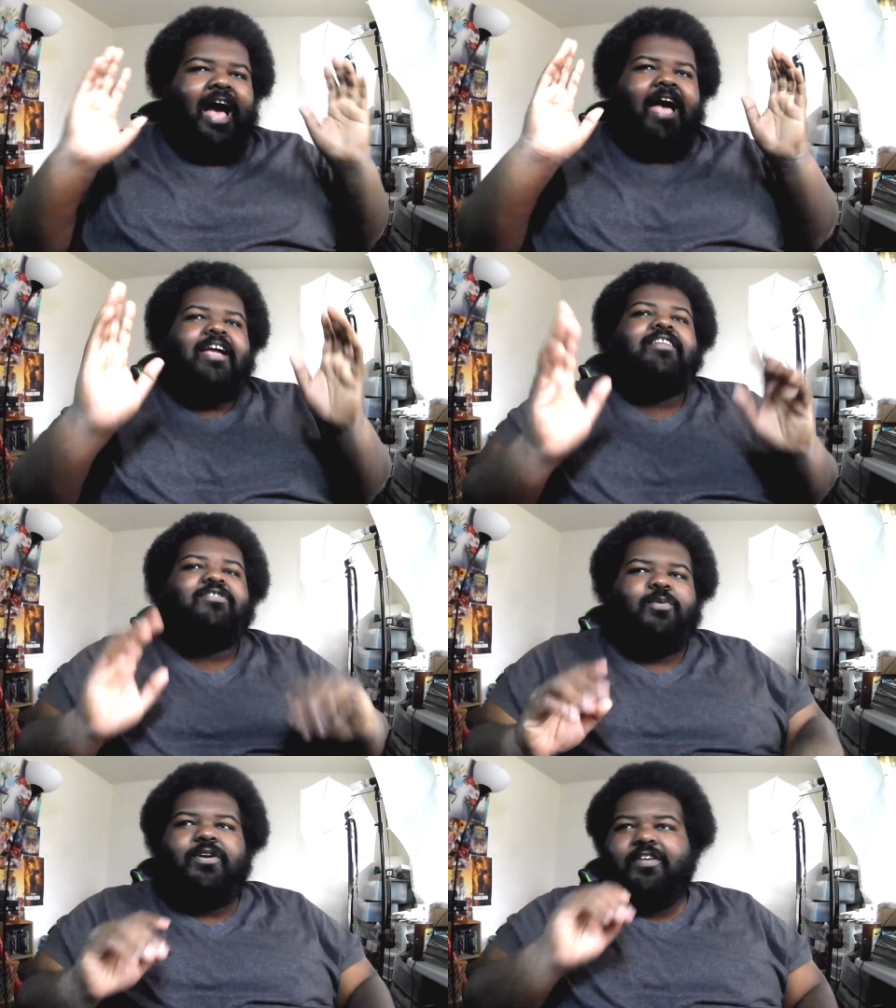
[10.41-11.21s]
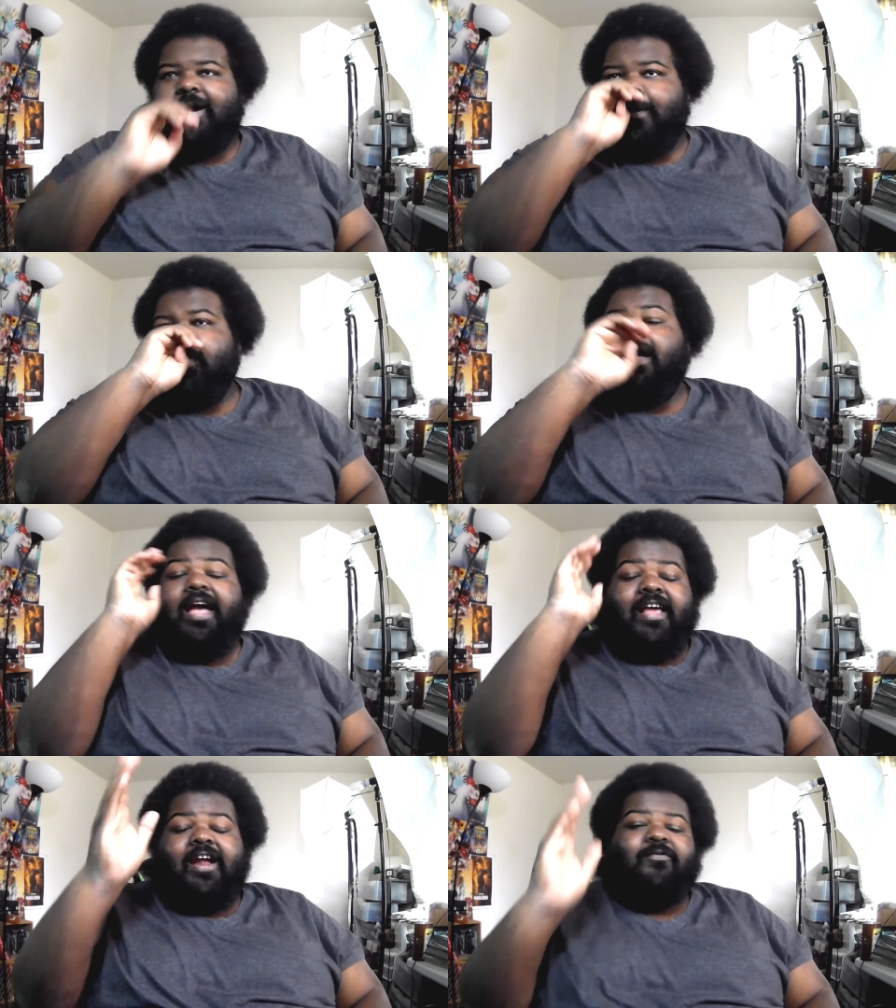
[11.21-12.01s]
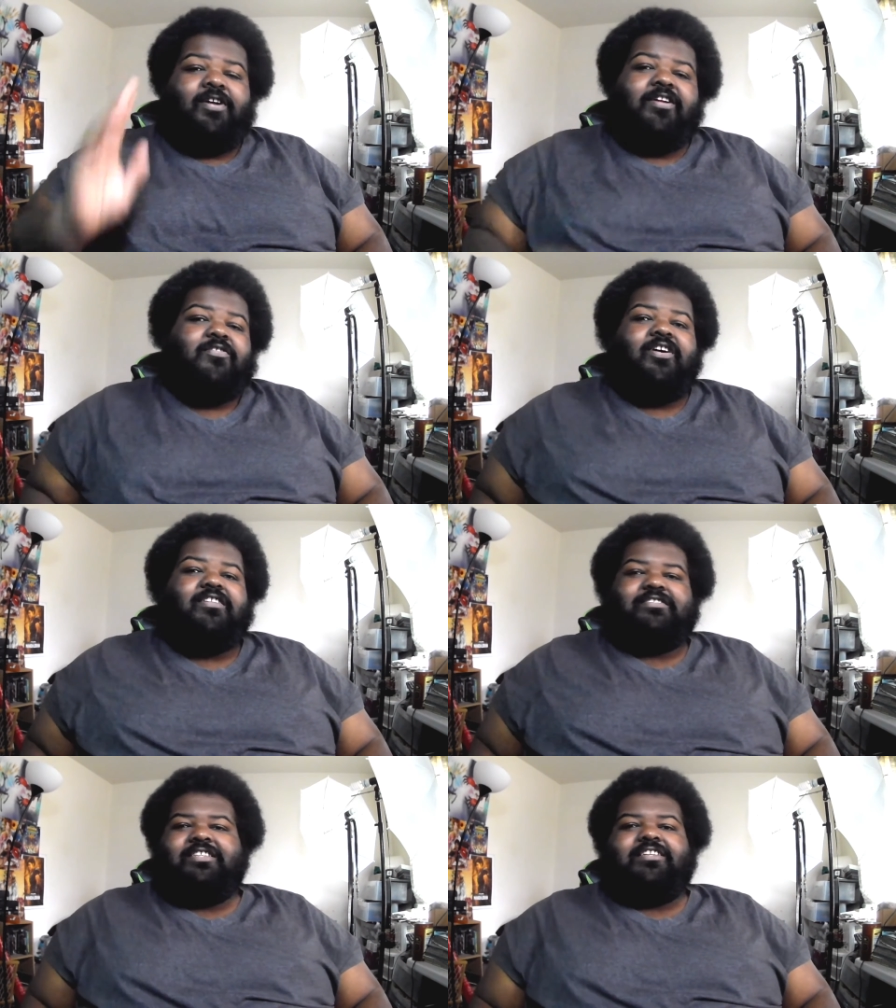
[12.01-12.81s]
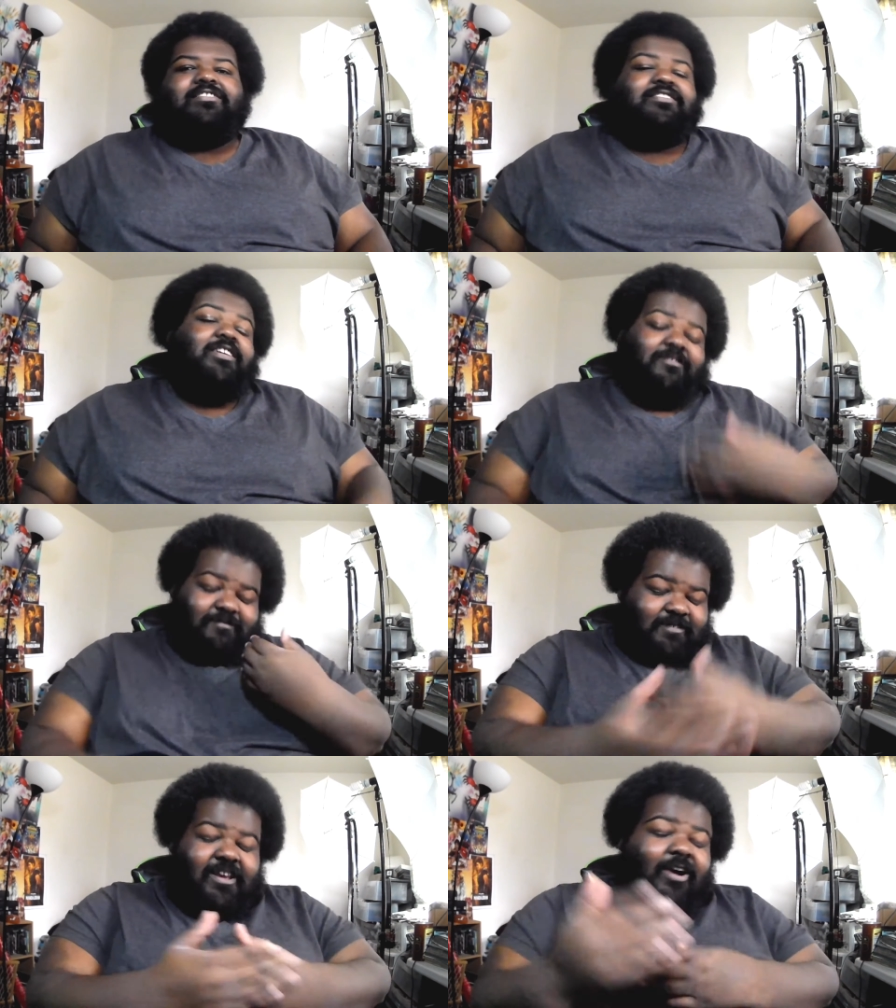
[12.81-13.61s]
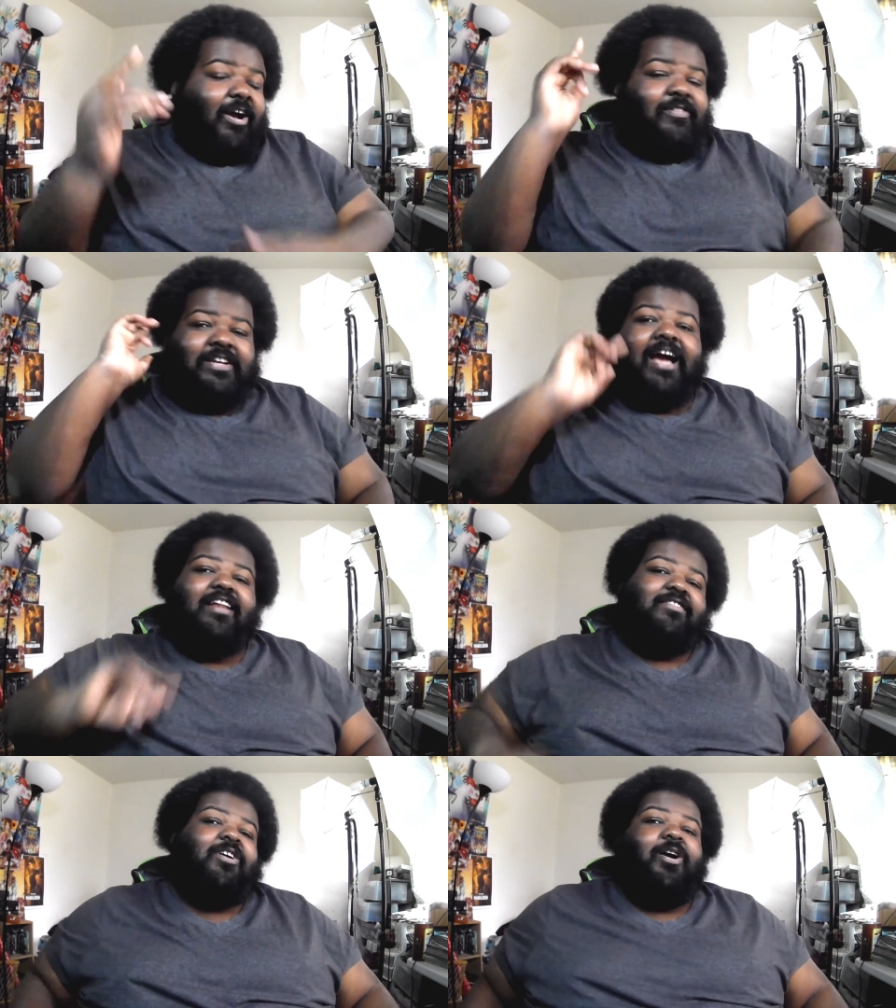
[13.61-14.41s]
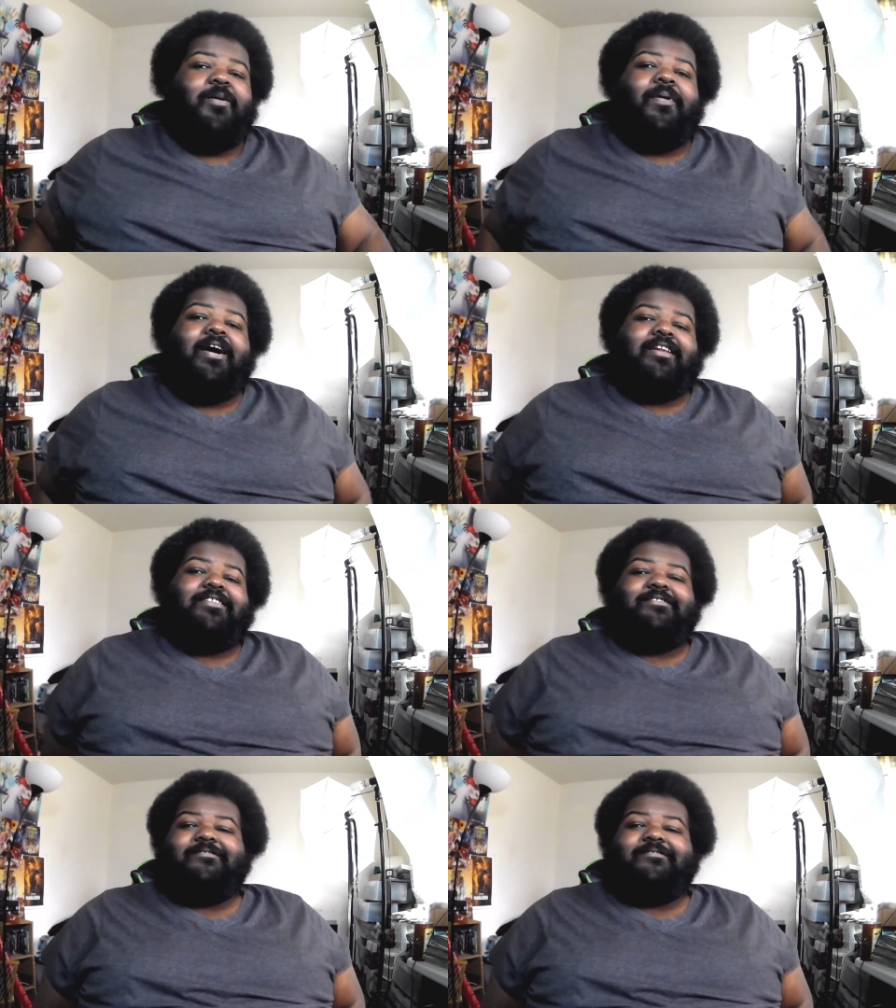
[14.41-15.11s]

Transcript: I hit Twitter up and I run across this. Gotta talk about it.